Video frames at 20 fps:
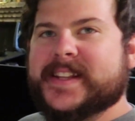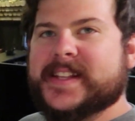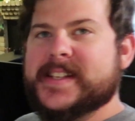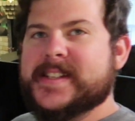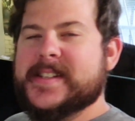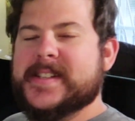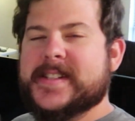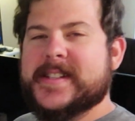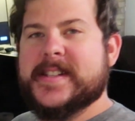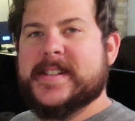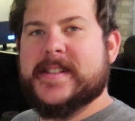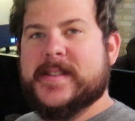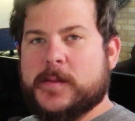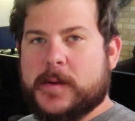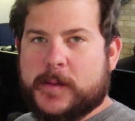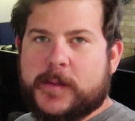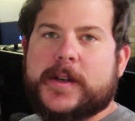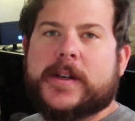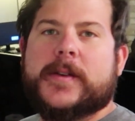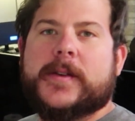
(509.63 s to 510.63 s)
This is
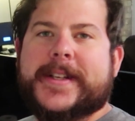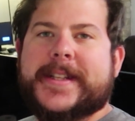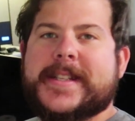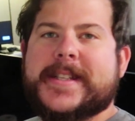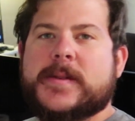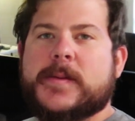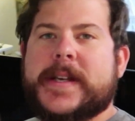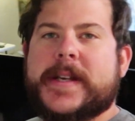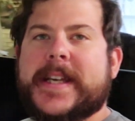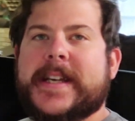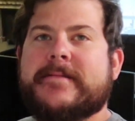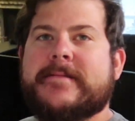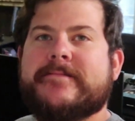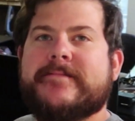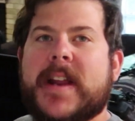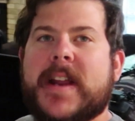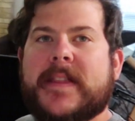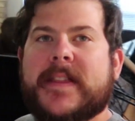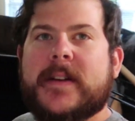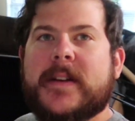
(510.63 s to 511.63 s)
what we're doing this
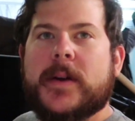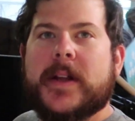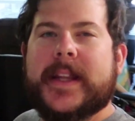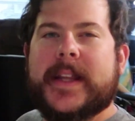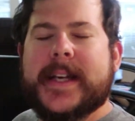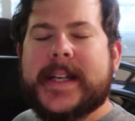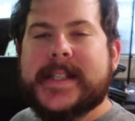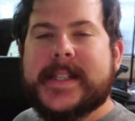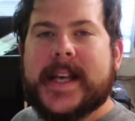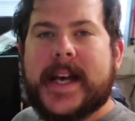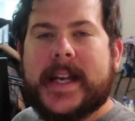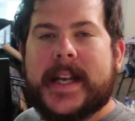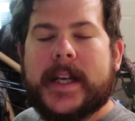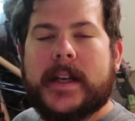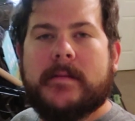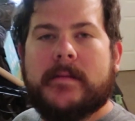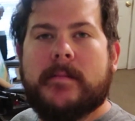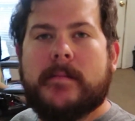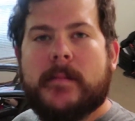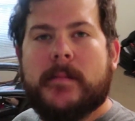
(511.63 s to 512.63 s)
weekend. Nothing really
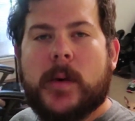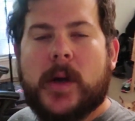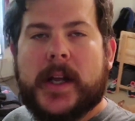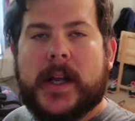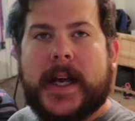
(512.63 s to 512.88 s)
exciting. We're